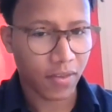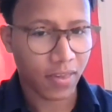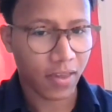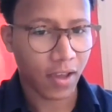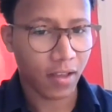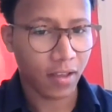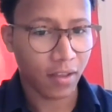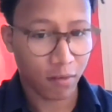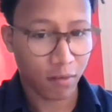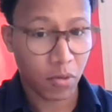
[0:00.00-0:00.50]

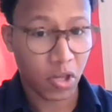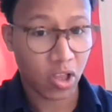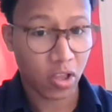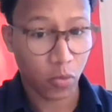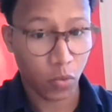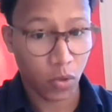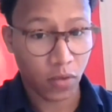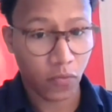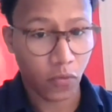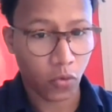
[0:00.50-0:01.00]
So
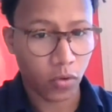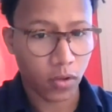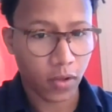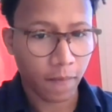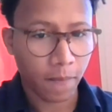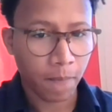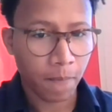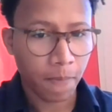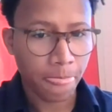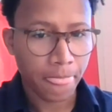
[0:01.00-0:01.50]
uh, in other
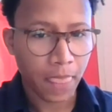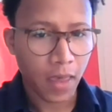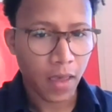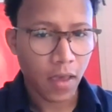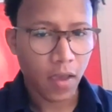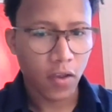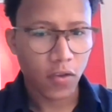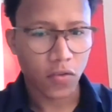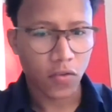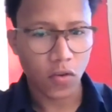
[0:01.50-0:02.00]
parts of
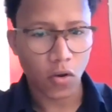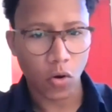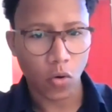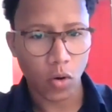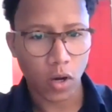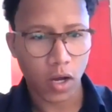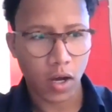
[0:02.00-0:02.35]
Morocco,